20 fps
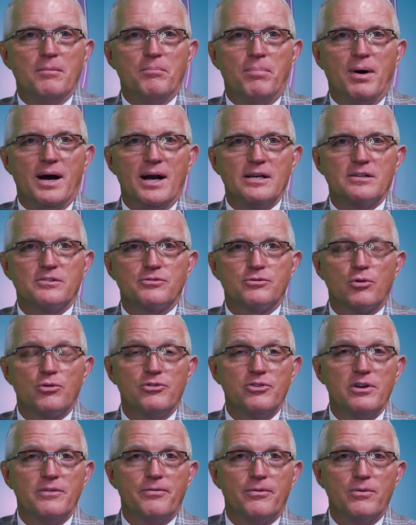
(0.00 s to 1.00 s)
by
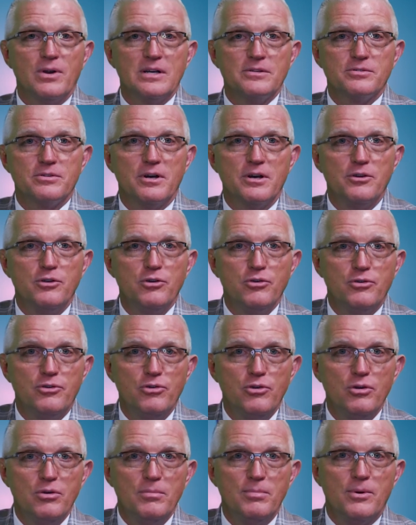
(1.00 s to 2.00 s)
searching for us on
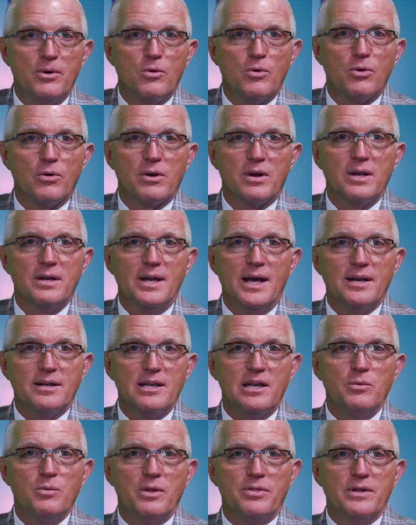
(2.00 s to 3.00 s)
YouTube or
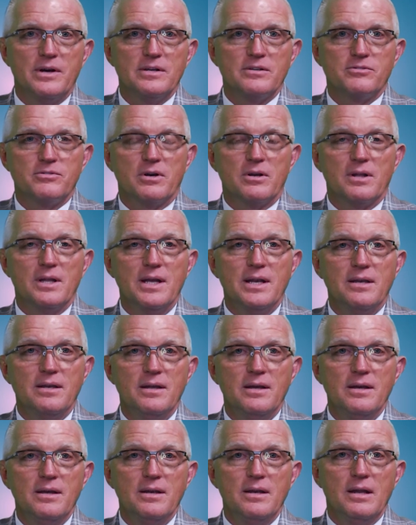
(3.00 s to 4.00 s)
connecting with us on
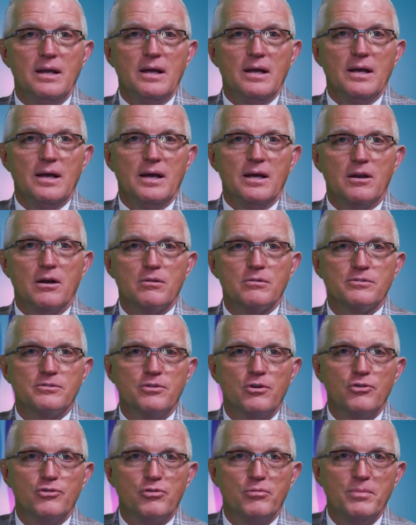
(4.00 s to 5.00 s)
LinkedIn and other
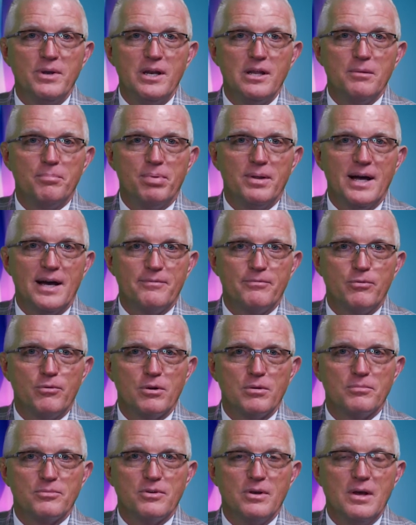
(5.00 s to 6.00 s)
social media
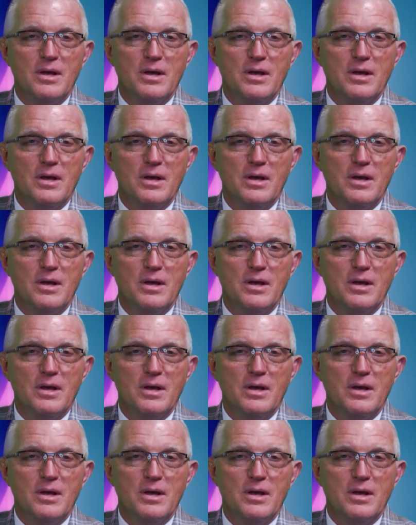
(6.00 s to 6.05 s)
platforms.